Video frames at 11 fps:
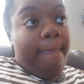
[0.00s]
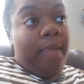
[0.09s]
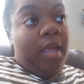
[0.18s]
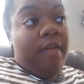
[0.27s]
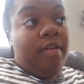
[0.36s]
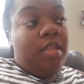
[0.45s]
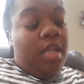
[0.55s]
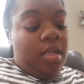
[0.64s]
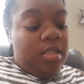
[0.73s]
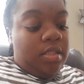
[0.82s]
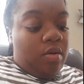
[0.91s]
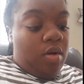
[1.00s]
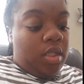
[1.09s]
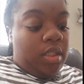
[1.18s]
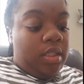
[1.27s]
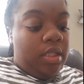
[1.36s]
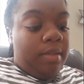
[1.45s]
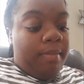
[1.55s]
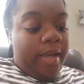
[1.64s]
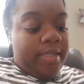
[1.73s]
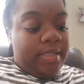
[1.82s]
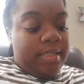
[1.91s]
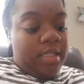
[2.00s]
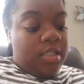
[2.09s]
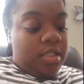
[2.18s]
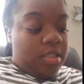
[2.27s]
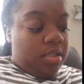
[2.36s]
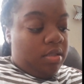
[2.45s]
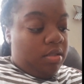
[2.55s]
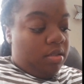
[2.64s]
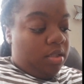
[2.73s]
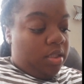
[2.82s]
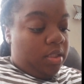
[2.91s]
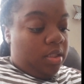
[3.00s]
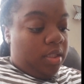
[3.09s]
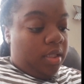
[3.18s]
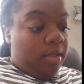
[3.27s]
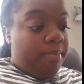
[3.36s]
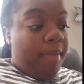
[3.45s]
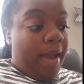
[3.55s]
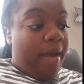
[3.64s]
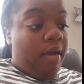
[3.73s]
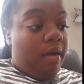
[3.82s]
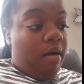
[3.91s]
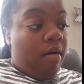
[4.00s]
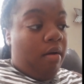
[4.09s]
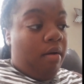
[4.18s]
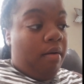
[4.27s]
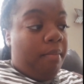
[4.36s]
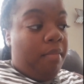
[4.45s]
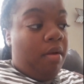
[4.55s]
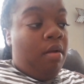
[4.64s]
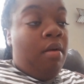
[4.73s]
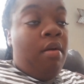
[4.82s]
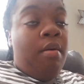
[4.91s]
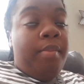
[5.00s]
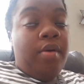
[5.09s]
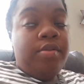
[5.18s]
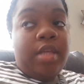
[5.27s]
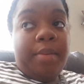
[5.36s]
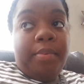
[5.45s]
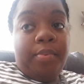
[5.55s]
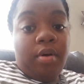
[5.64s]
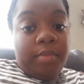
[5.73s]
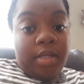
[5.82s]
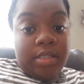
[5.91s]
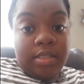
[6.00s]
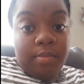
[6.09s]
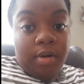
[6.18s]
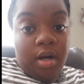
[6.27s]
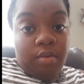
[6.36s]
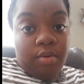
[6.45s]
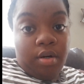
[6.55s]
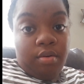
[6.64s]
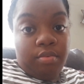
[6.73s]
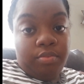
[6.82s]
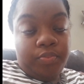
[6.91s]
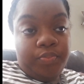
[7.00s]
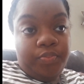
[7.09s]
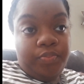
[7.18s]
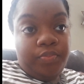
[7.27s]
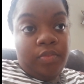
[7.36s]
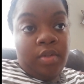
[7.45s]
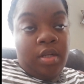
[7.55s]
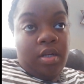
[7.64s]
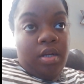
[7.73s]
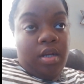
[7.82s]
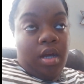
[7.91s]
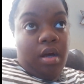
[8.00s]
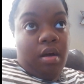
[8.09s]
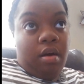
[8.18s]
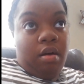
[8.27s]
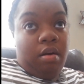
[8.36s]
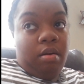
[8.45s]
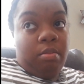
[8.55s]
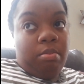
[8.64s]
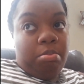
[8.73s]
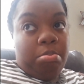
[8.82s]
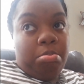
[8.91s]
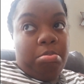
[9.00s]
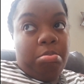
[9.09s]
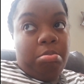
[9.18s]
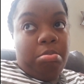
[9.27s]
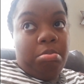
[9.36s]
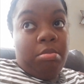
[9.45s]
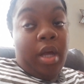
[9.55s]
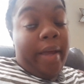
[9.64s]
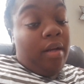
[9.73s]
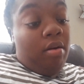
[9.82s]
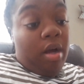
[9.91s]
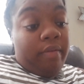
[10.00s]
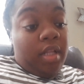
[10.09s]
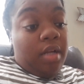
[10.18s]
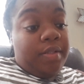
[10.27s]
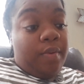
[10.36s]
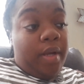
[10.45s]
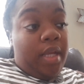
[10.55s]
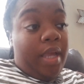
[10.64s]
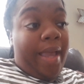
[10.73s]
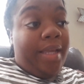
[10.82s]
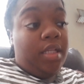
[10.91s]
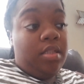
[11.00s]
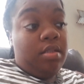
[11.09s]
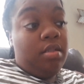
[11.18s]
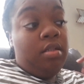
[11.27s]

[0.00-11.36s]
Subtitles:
Everything is going good. My incisions look good. My post-op appointment is tomorrow. I know I've lost weight. I can